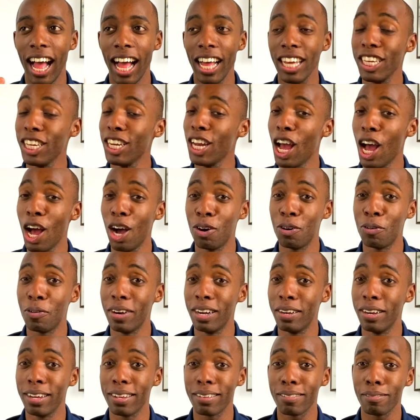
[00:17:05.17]
you know,
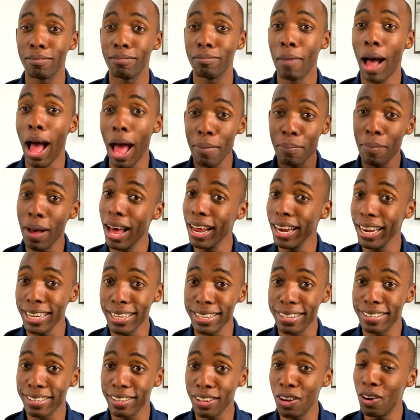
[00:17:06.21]
my
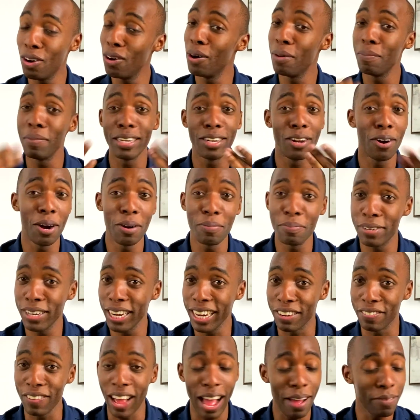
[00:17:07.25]
money's on my dorm
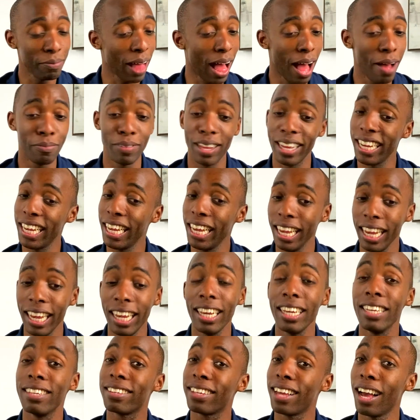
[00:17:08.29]
chief. I, am like, he
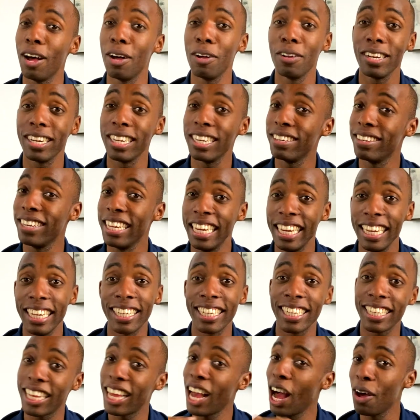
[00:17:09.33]
is gonna,
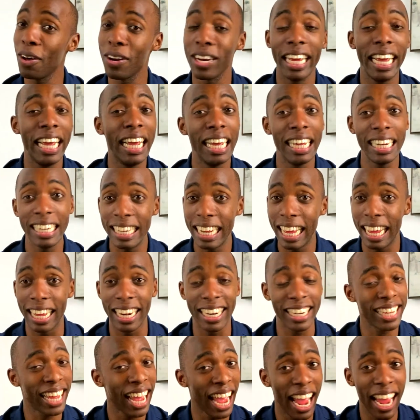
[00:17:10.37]
he's gonna end
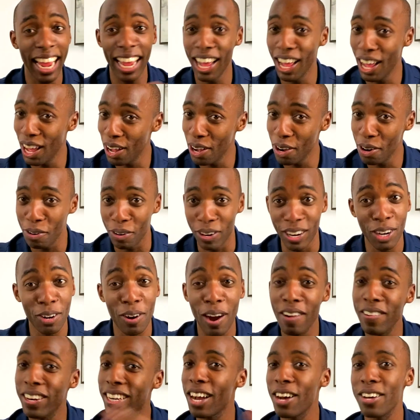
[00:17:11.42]
it. KO.
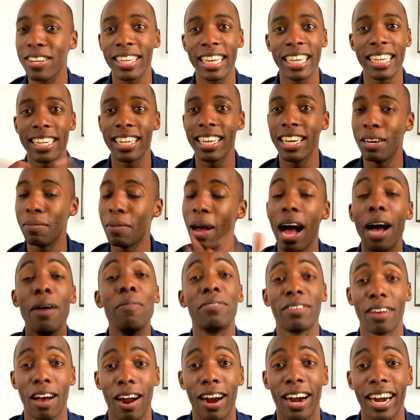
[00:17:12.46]
Whoever goes against him, I'm
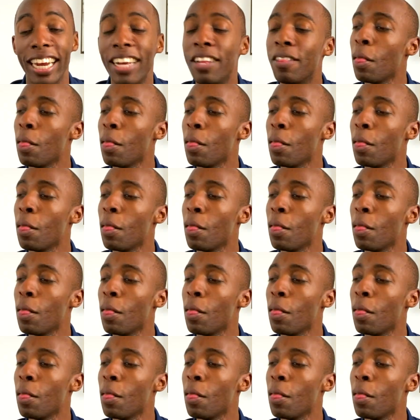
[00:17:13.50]
sorry.